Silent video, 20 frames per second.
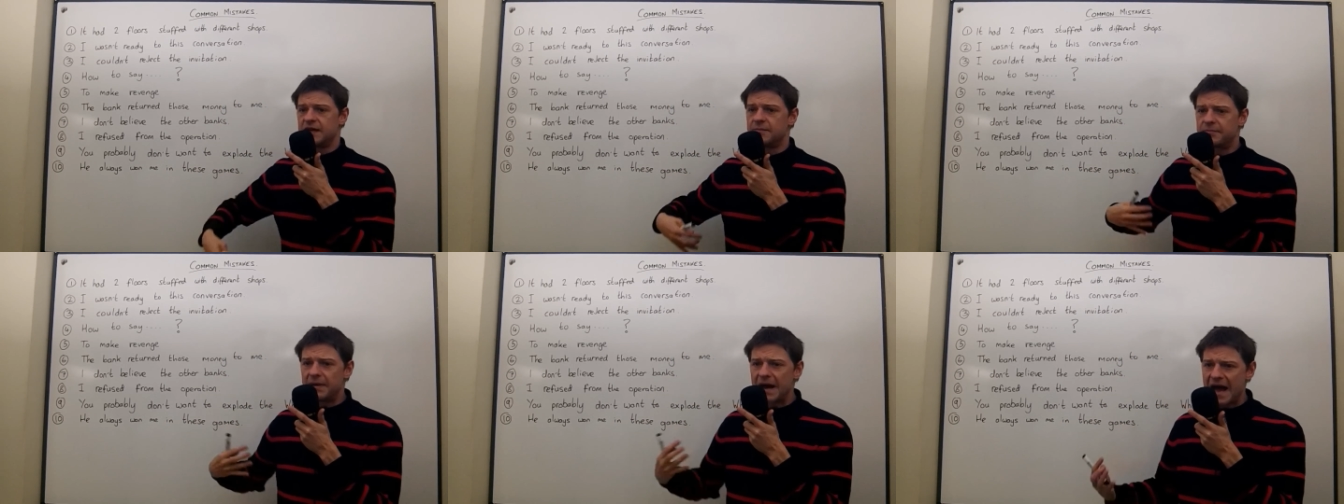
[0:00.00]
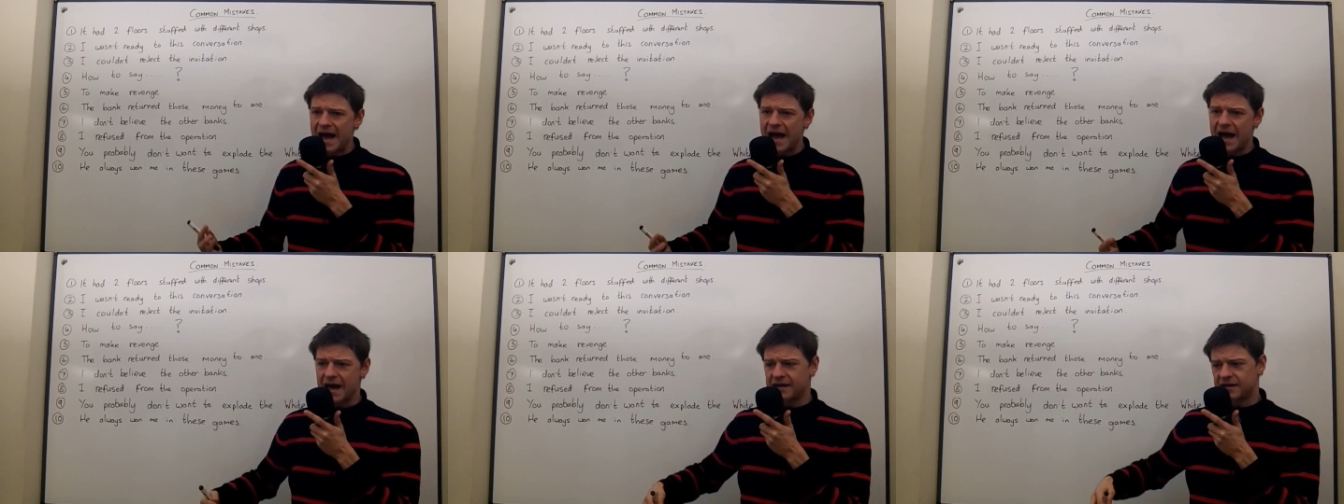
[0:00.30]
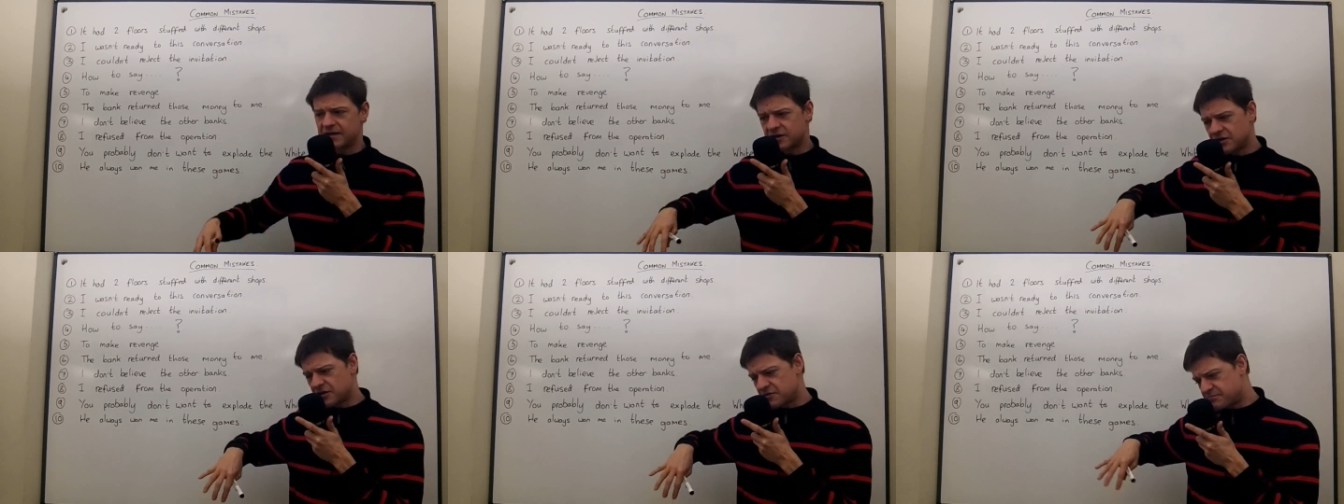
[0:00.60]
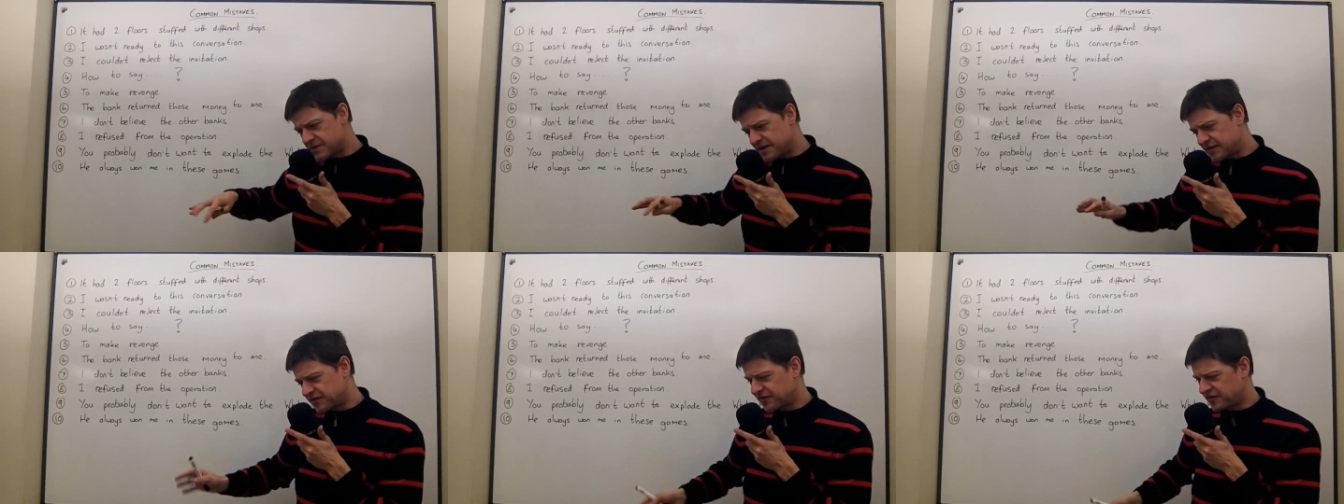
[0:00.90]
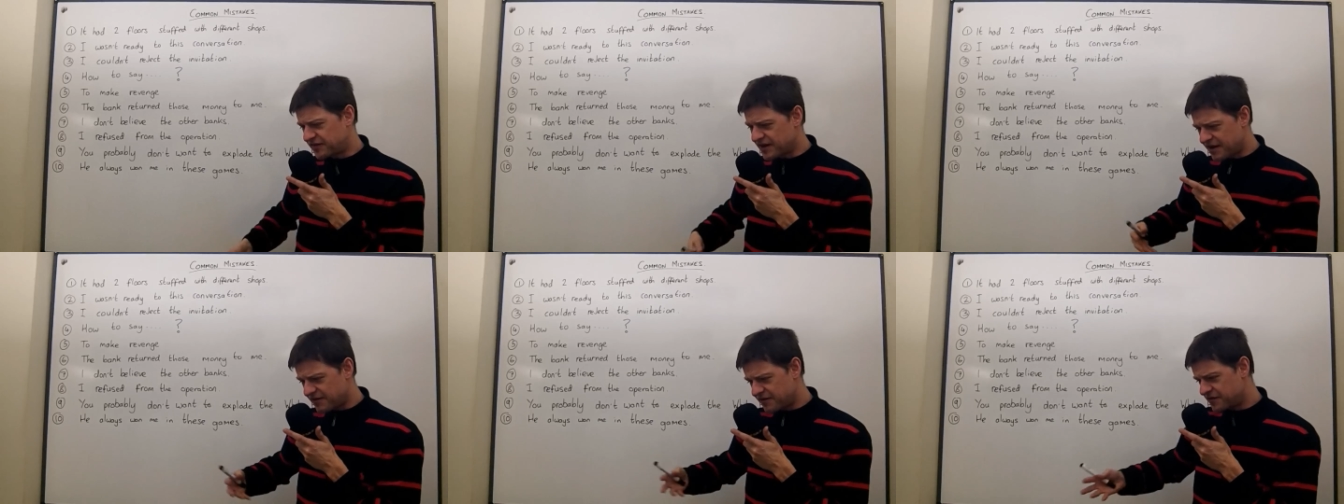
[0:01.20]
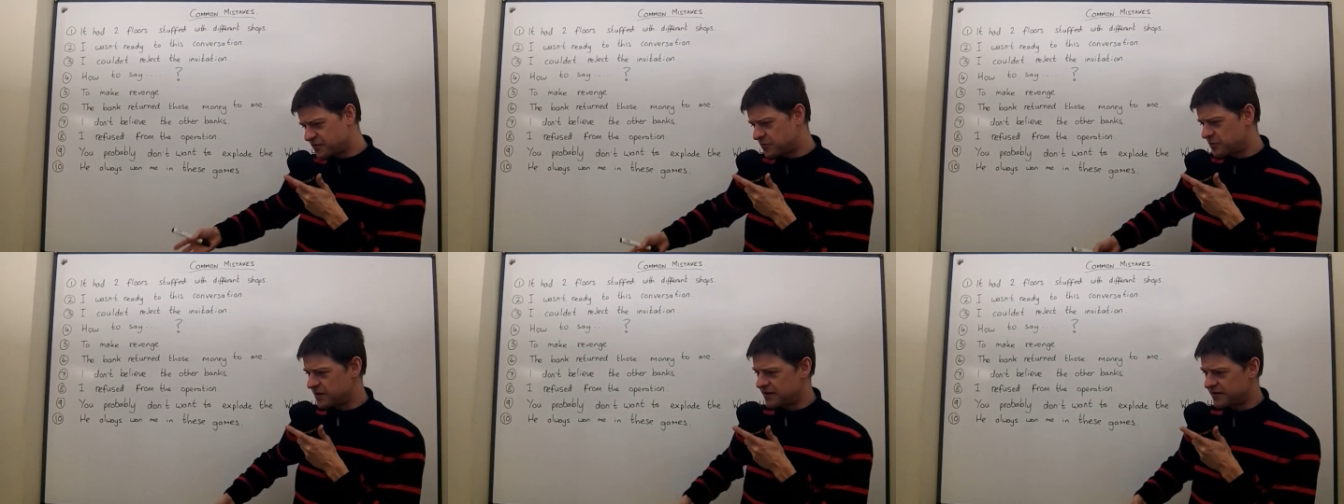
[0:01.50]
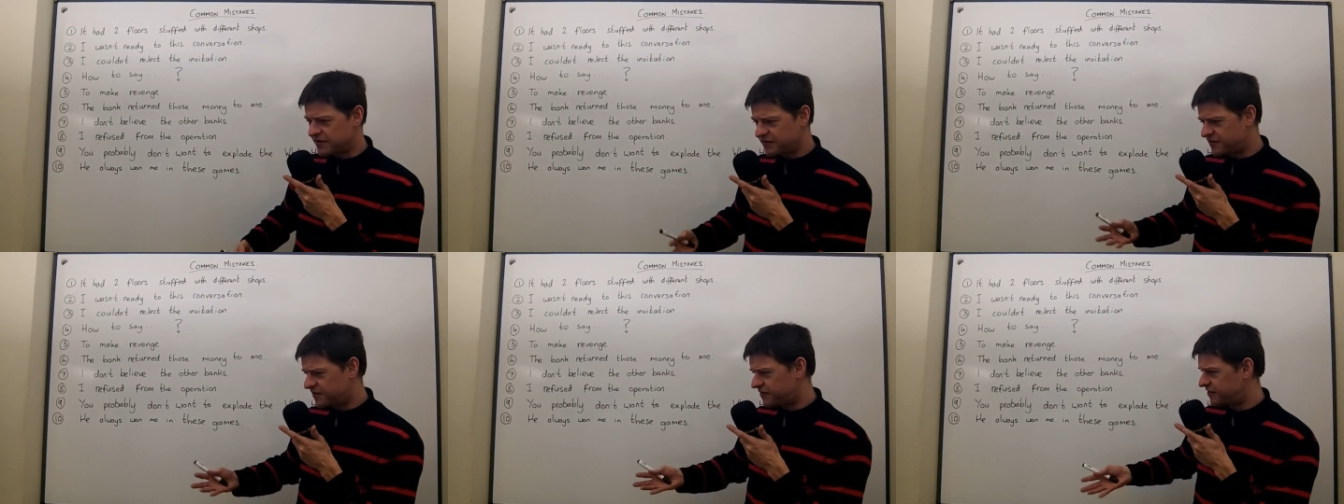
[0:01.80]
and a bag can be stuffed
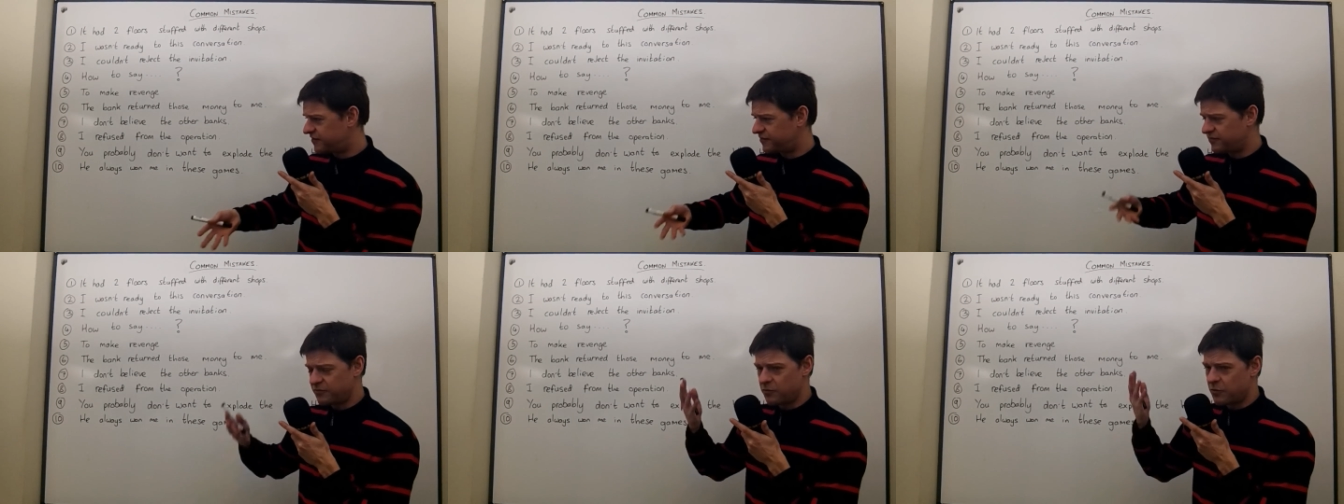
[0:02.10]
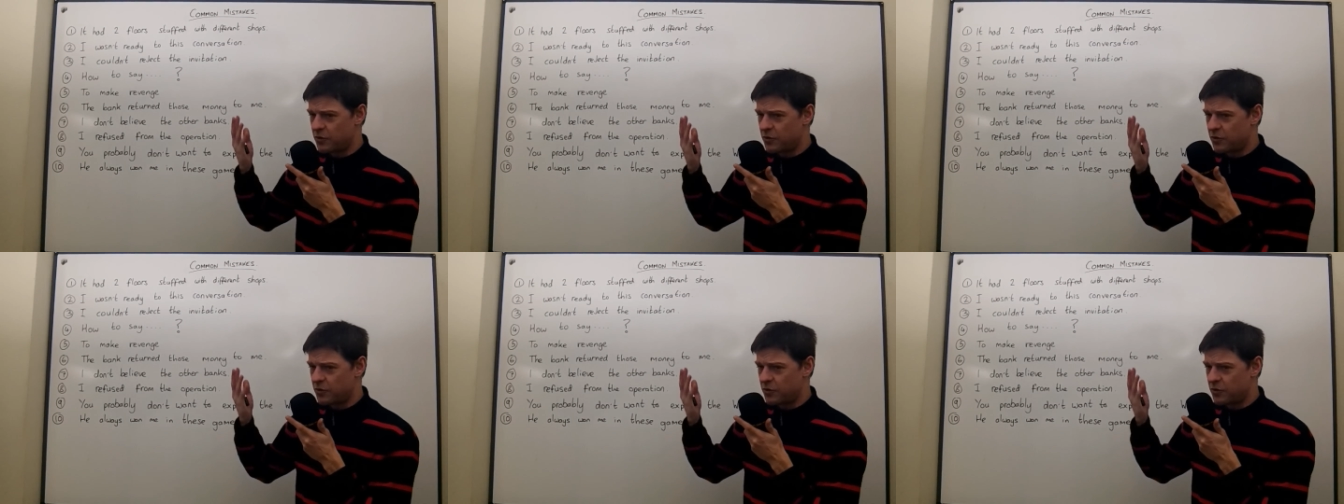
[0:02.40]
with